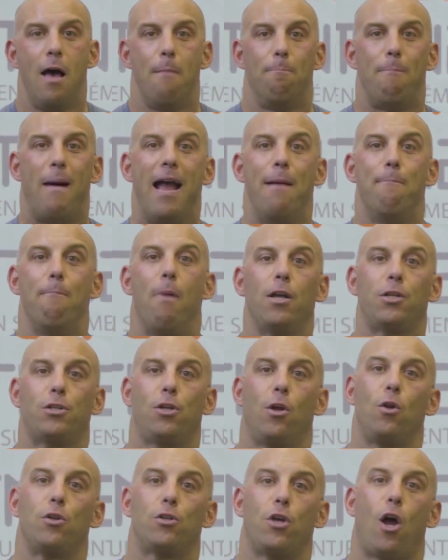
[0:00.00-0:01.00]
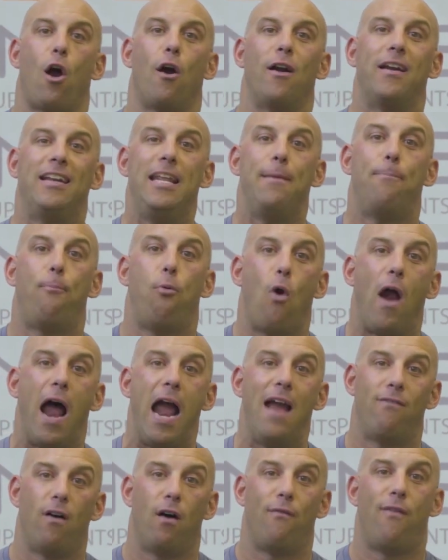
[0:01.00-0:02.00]
my muscles are
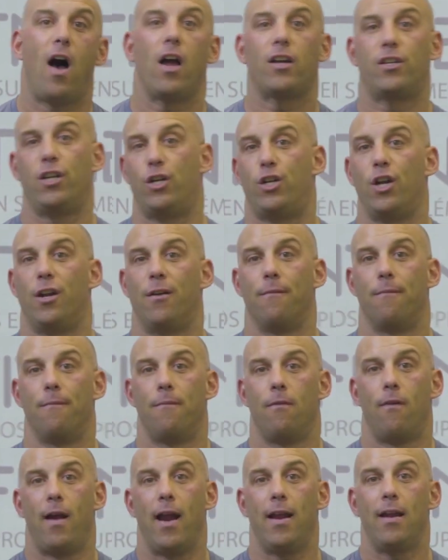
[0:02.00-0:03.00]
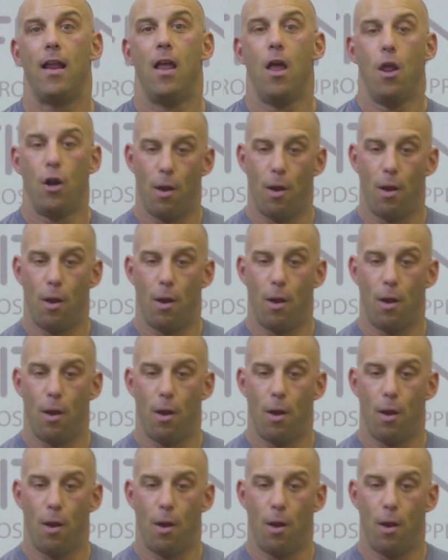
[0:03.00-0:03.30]
deprived of oxygen, right?